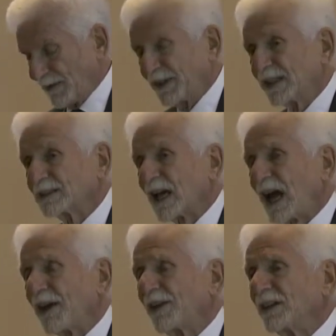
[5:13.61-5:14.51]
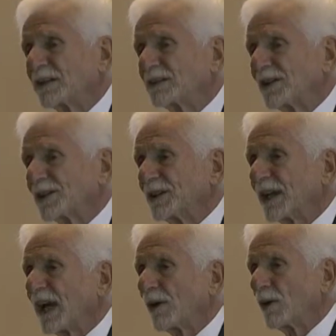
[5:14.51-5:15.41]
because I think this vision
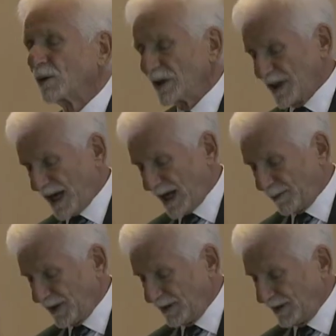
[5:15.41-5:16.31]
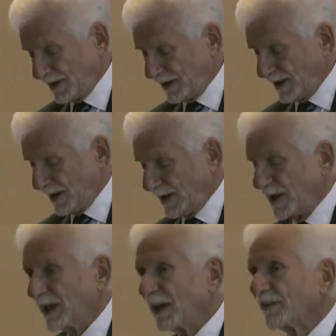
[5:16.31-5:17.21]
can only happen
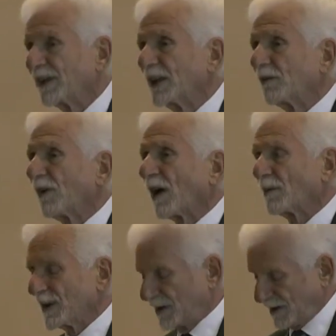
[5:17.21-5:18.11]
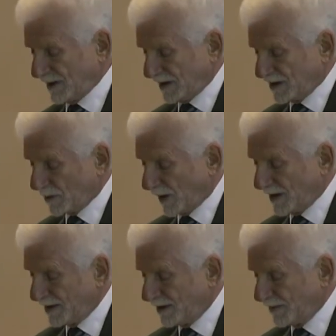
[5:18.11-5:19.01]
if the environment is
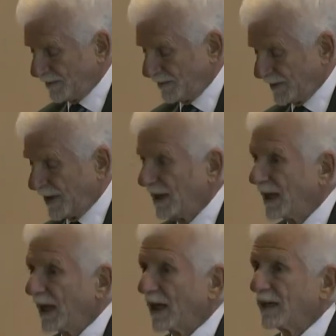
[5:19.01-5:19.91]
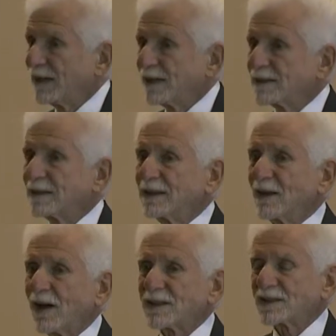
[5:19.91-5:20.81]
right. And it is the
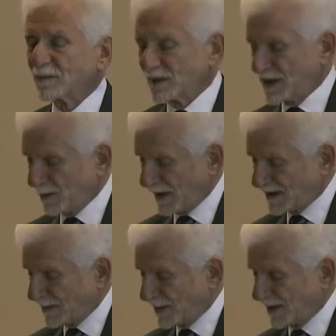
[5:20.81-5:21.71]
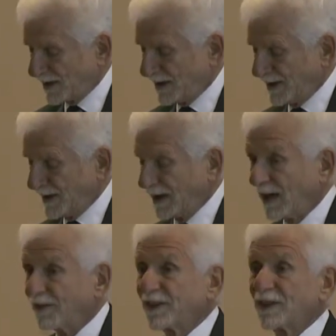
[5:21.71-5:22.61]
awesome responsibility
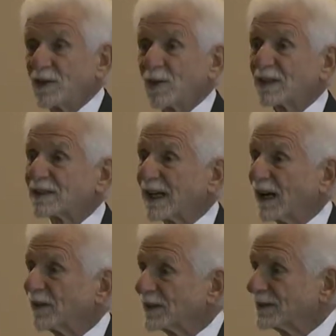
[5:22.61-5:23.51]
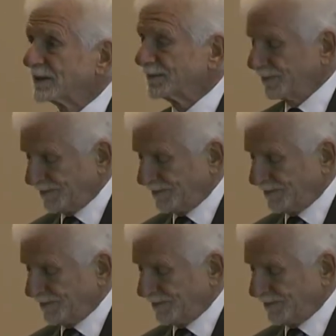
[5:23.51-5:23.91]
of the U.S. Congress.